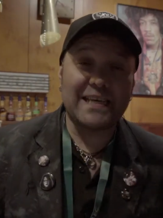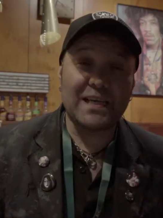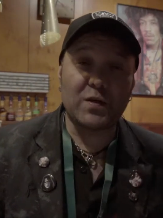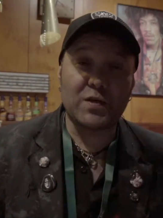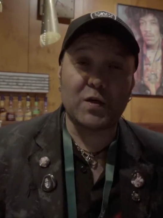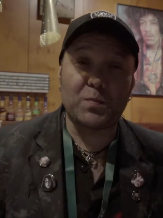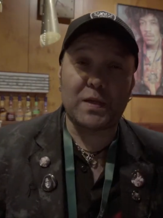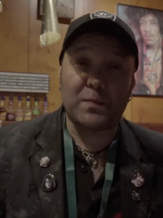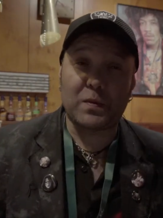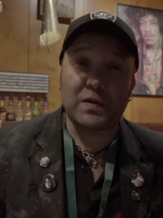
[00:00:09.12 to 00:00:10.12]
Hello to good
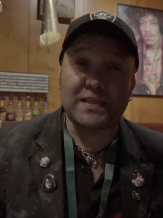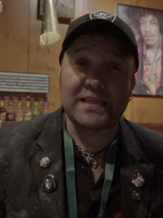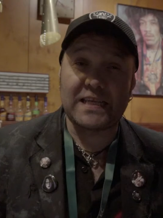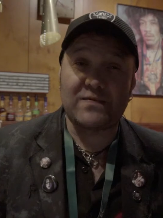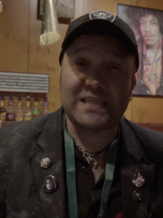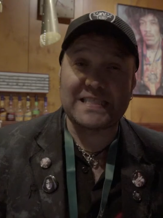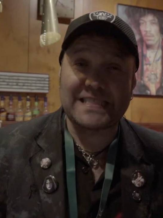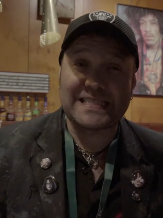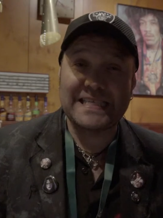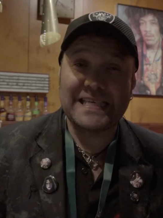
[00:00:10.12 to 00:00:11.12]
people at Night Vision
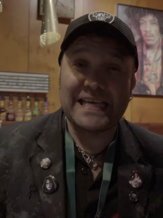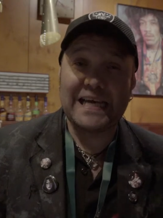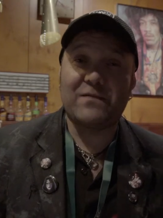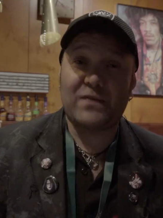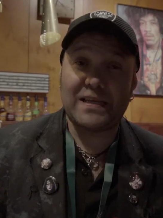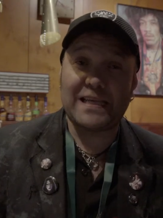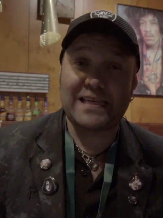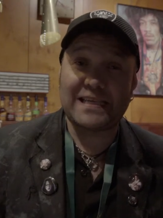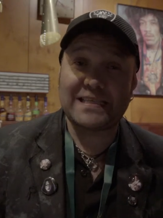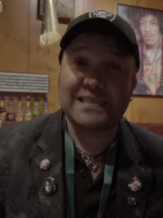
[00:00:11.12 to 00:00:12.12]
and Finland.
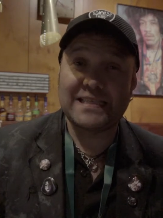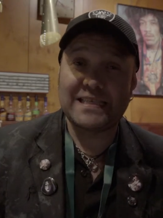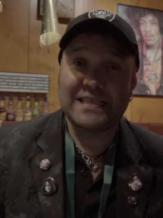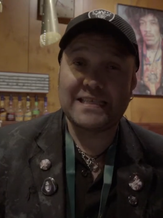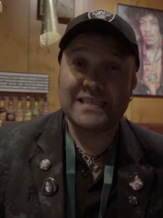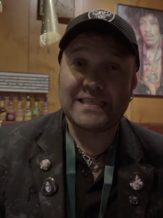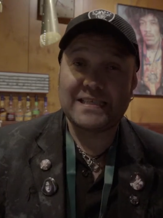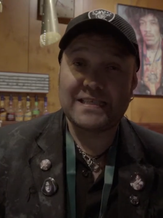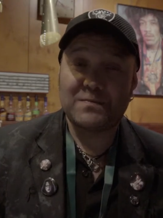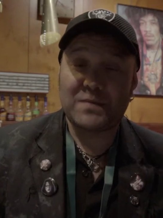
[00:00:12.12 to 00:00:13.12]

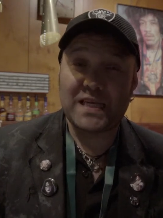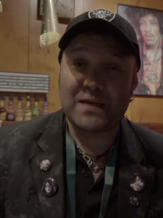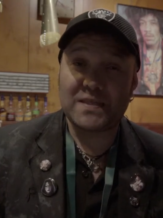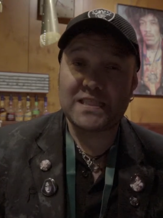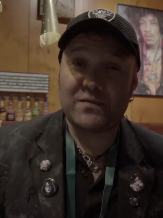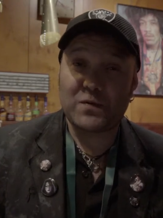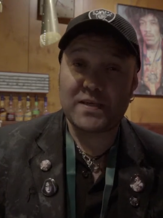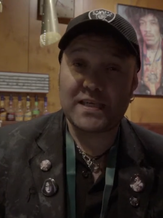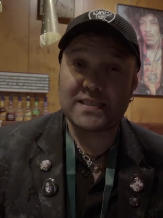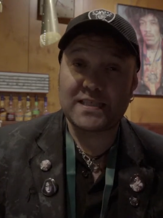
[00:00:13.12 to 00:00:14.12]
My name is
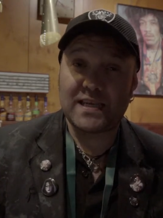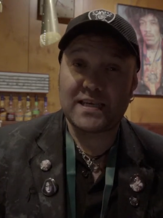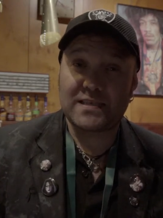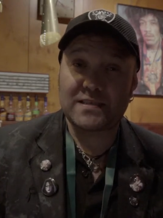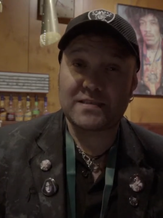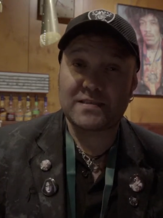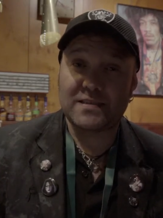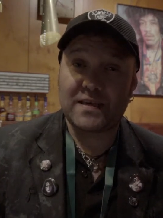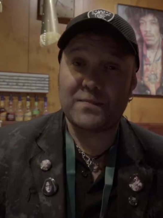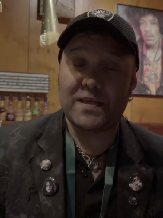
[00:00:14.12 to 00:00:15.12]
Severin Eskeland.
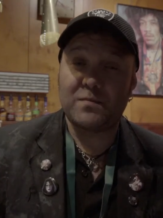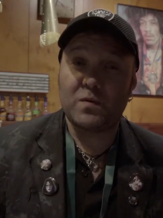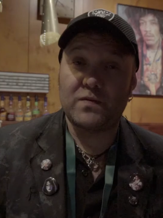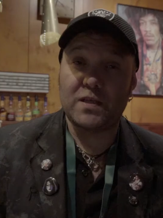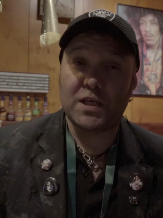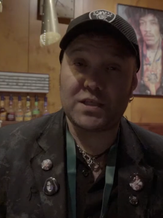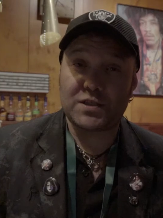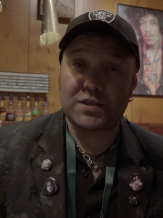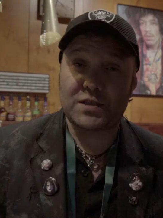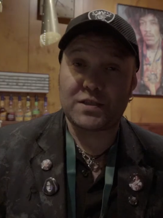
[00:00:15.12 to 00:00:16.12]
I made the movie
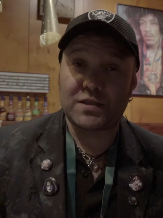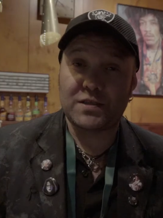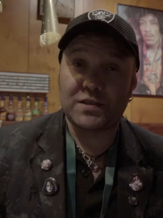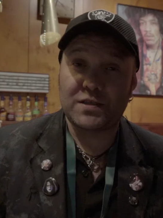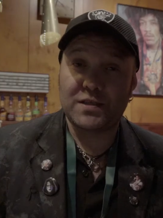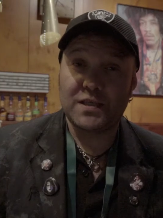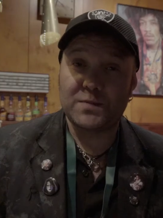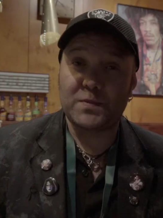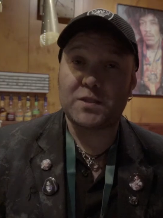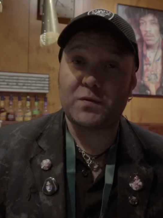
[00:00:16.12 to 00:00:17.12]
Lust. It's
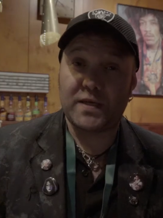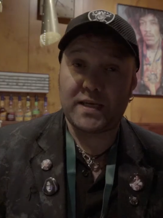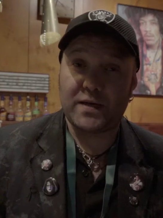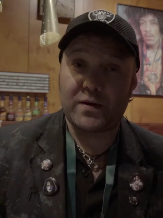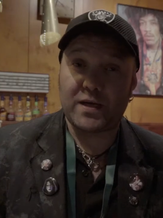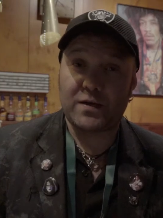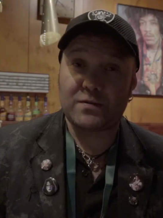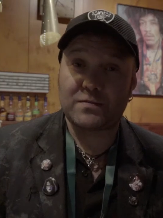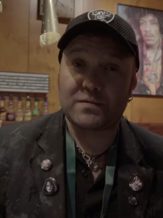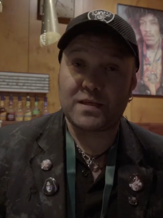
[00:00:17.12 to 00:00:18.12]
been screening here now
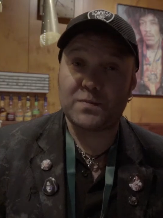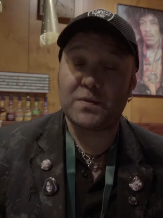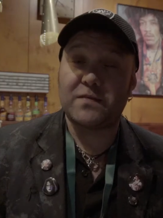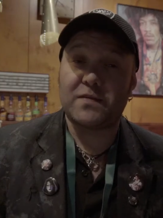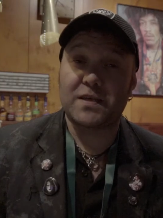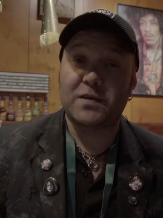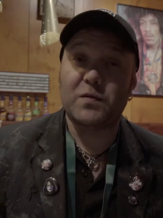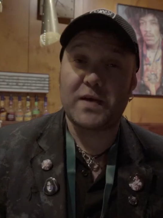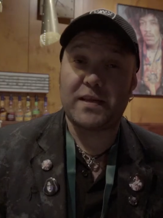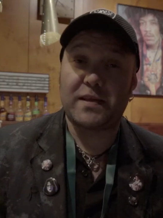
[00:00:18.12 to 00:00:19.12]
and it's been a fucking
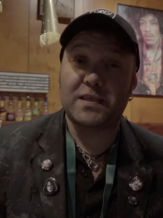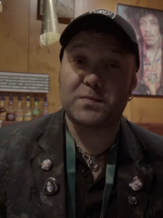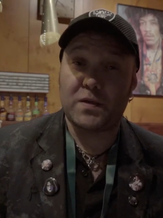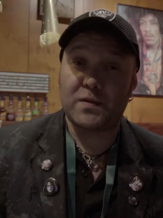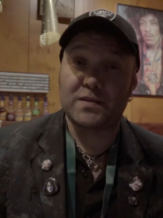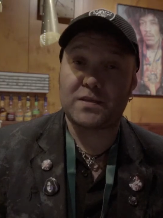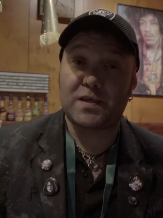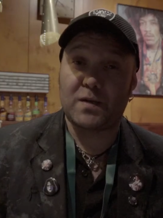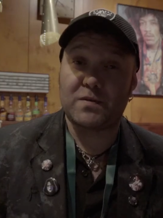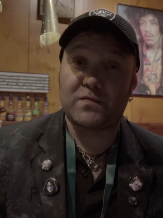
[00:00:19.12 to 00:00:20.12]
great experience to
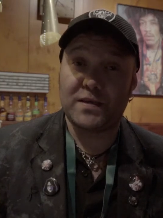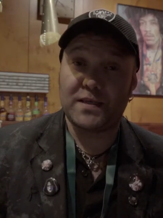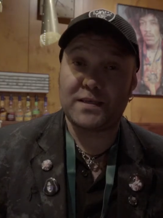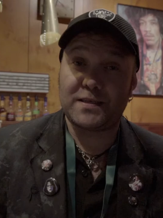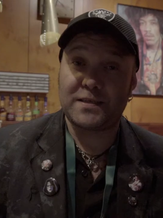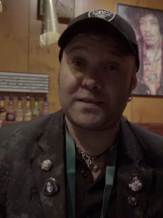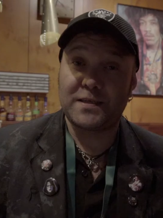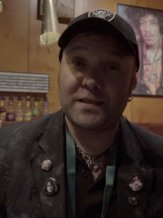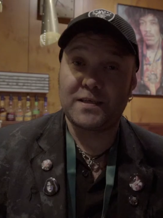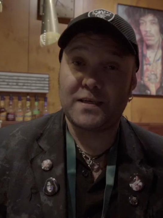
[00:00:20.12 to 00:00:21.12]
come to Finland.
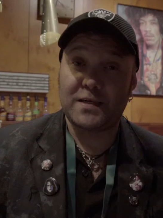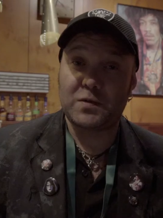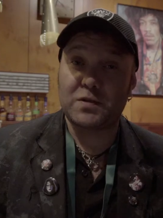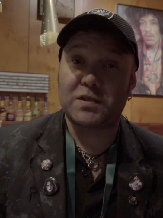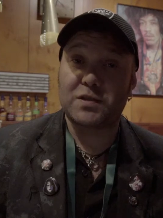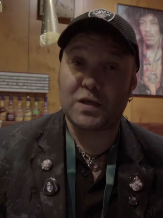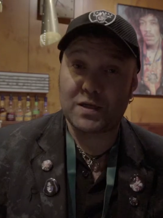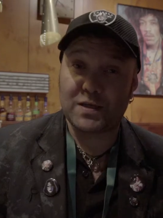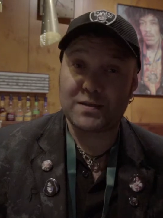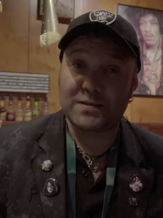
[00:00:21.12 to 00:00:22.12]
I took the
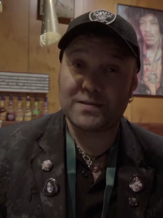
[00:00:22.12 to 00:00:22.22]
sauna.